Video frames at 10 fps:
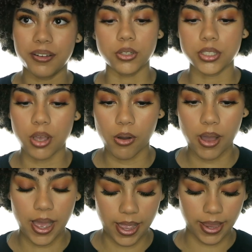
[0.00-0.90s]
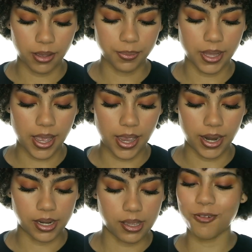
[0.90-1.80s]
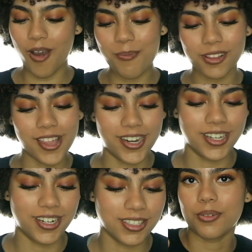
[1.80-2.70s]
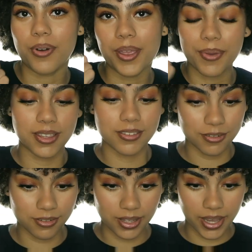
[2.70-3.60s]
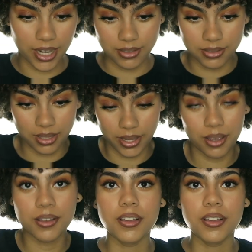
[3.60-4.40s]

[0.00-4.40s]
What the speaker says: Also, I applied the Rimmel London, the white pencil. Like, I just like